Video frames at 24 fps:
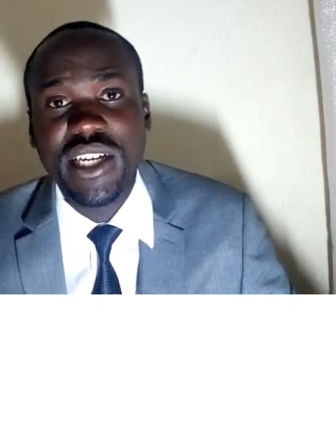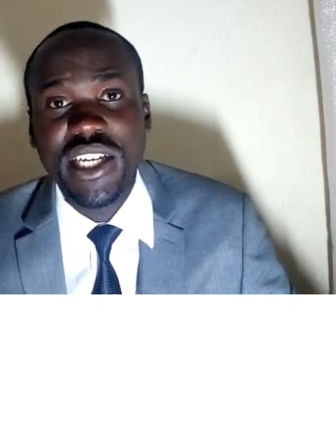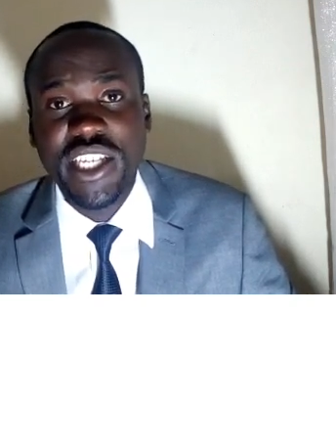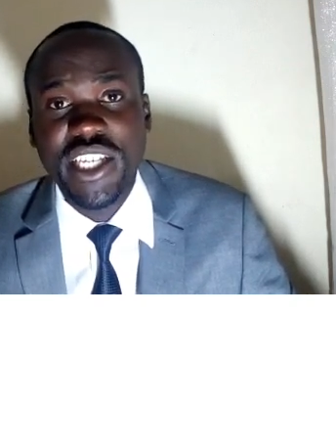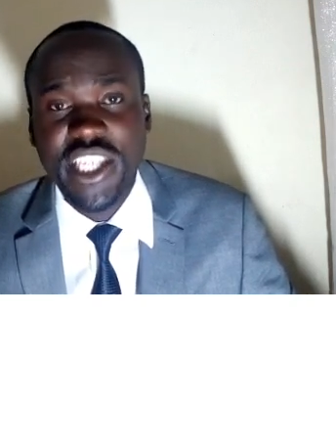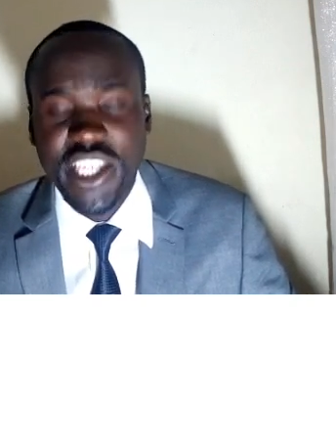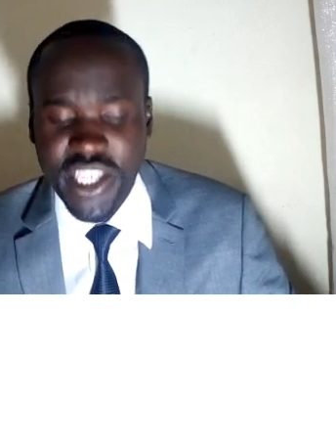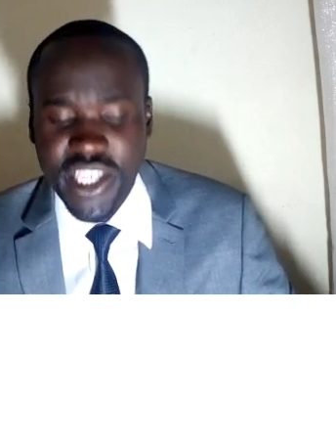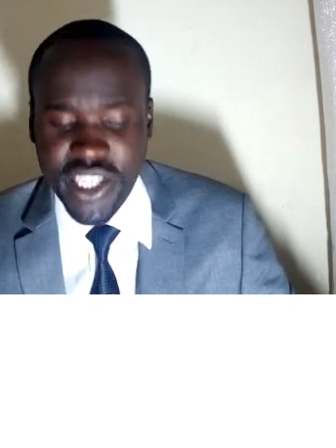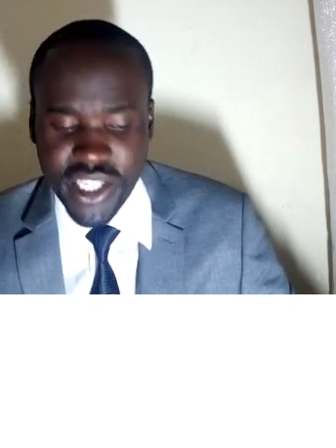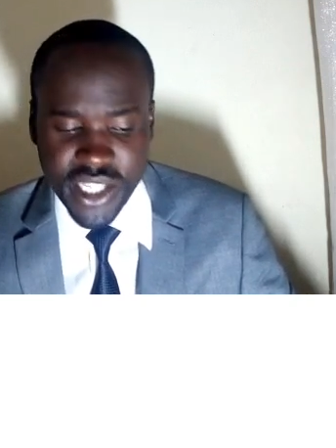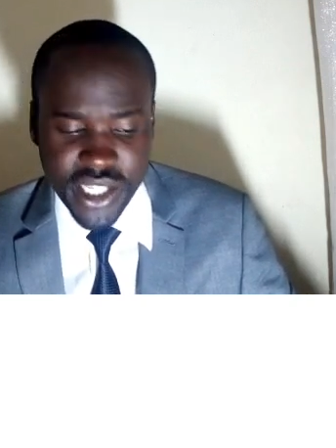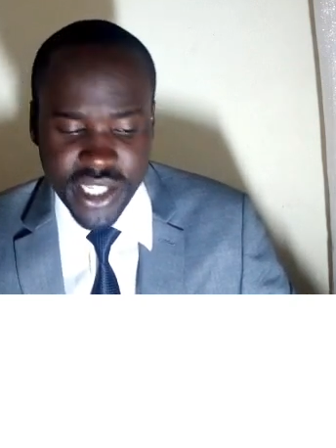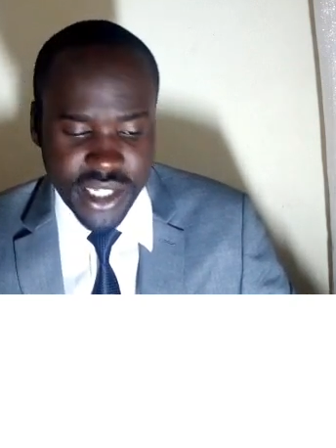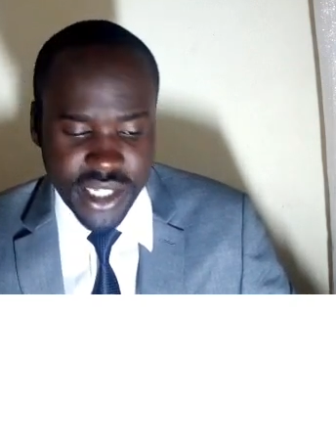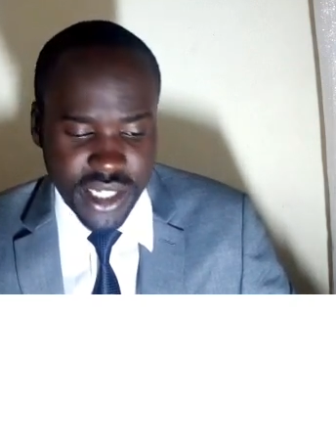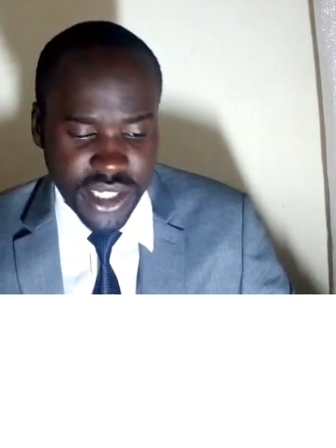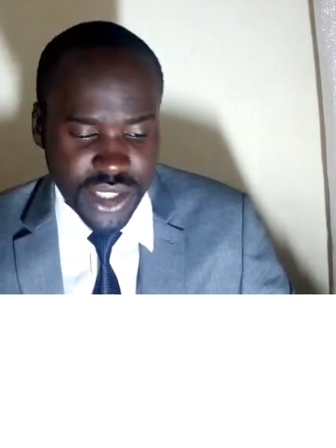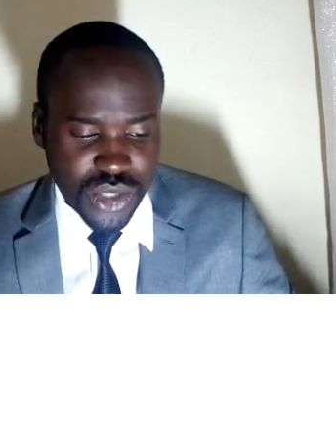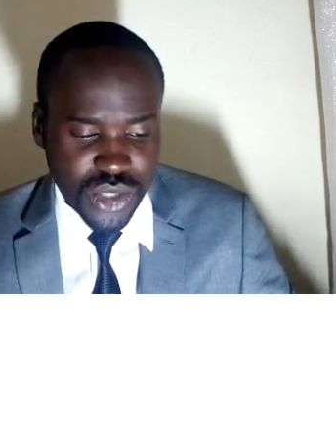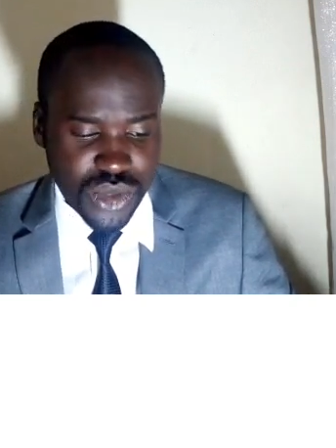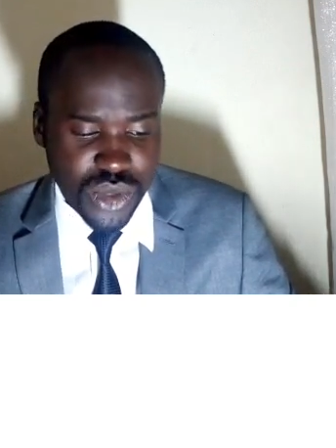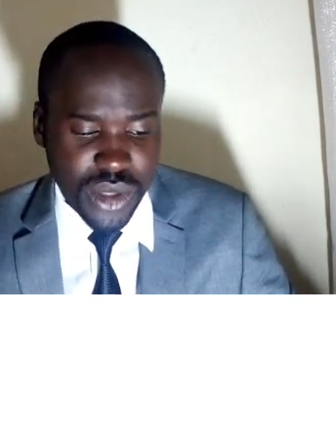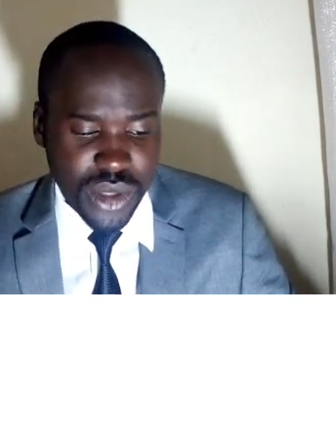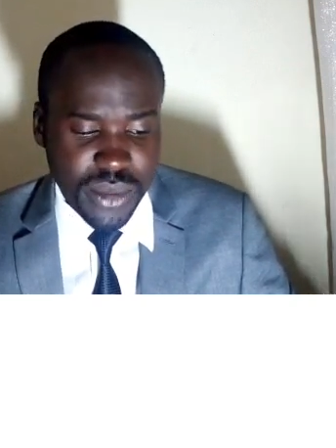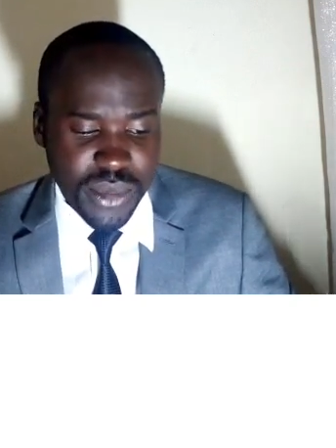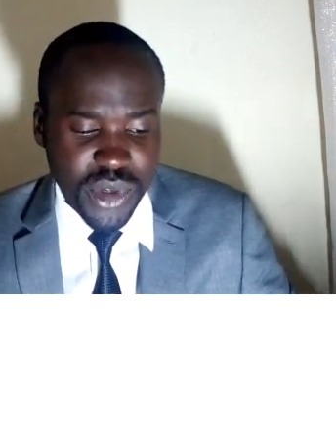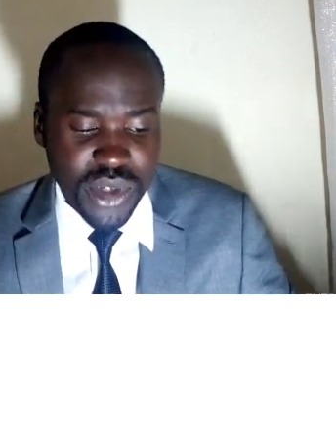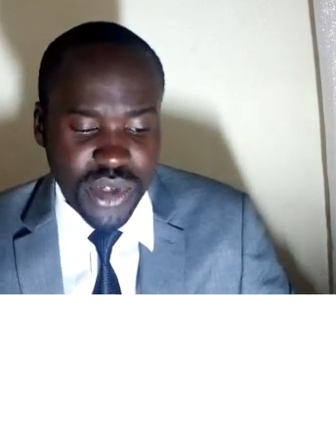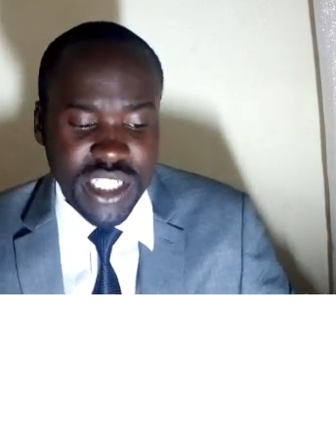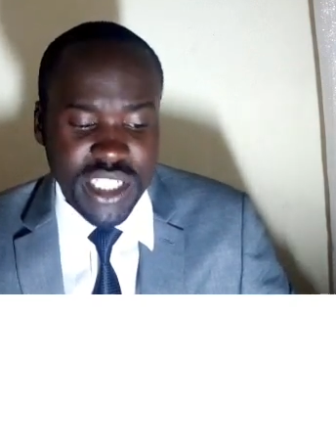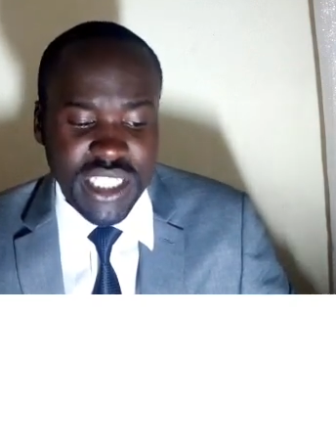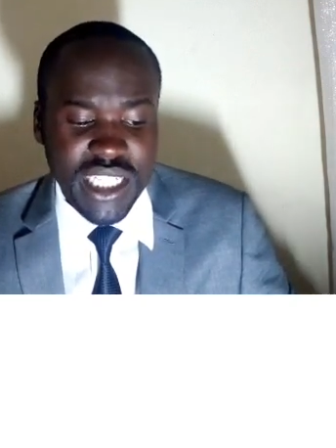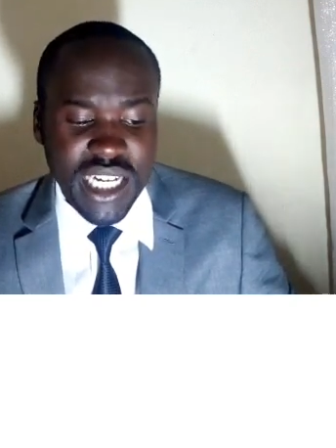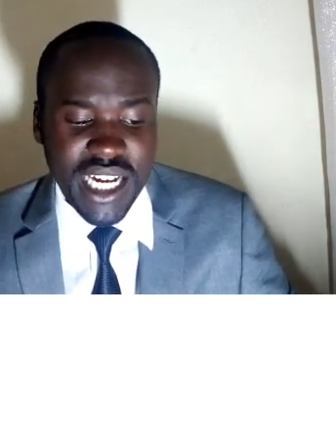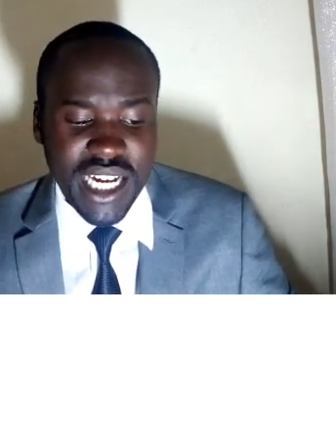king. So immunity